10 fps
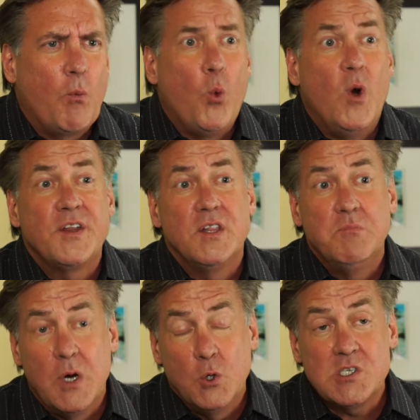One of
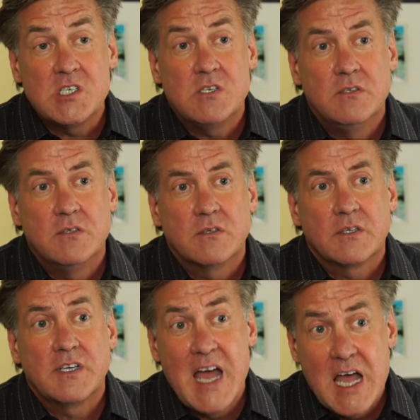the most
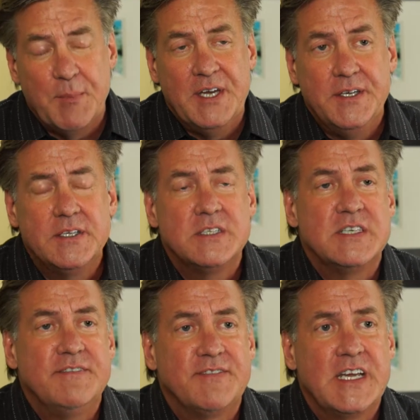common
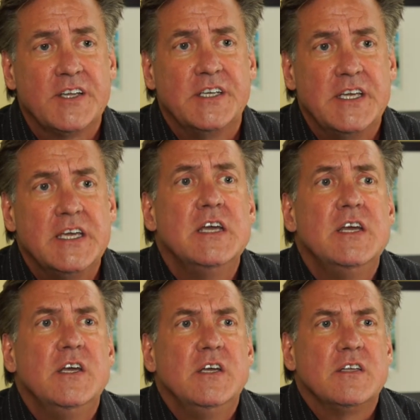is infidelity,
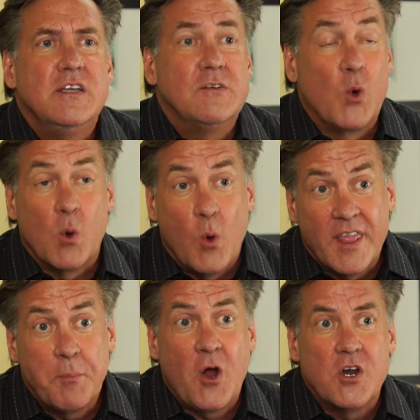where
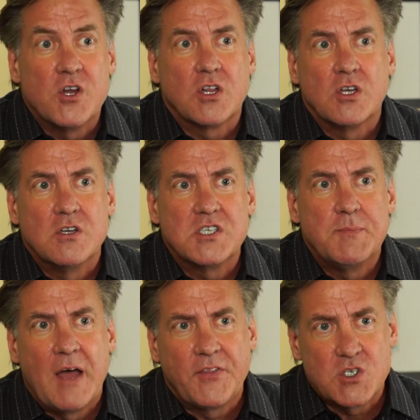one of the partner
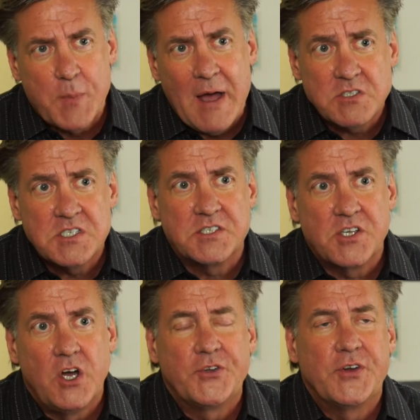learns about their spouse's
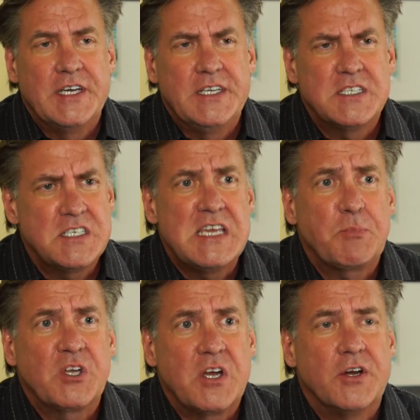adultery and it's
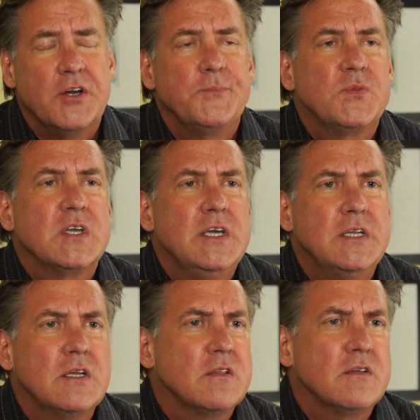deeply hurt.
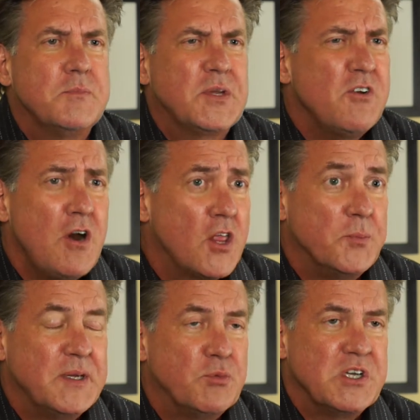But there are
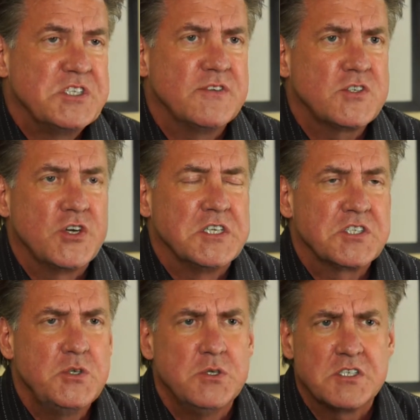other big breaches of
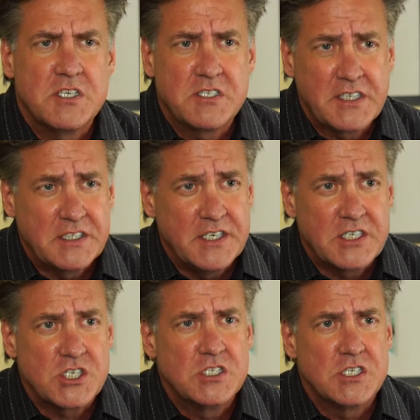trust too. There's things like
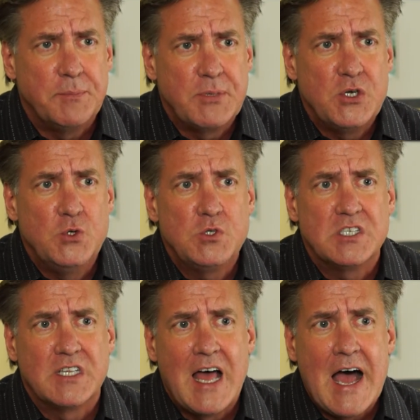addictions and
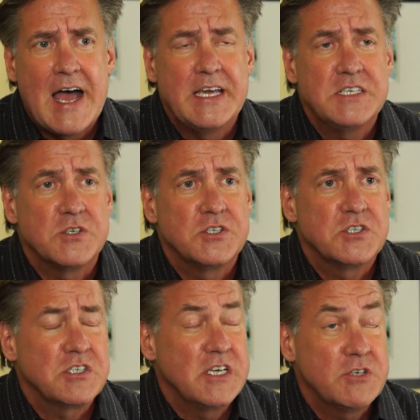abuse and lies, or
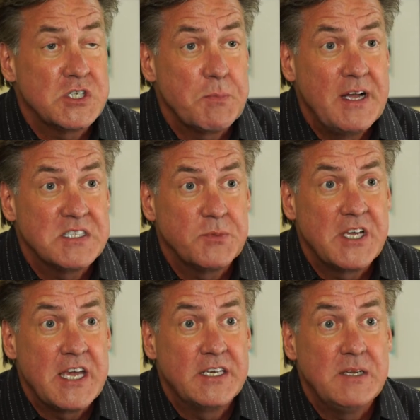just
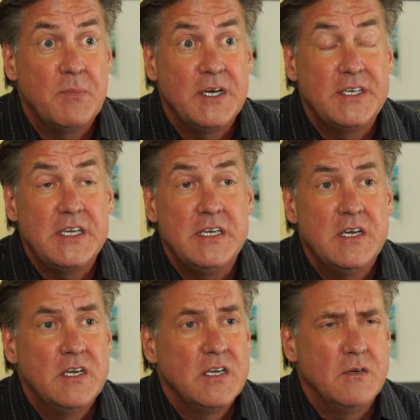irresponsibly handing money,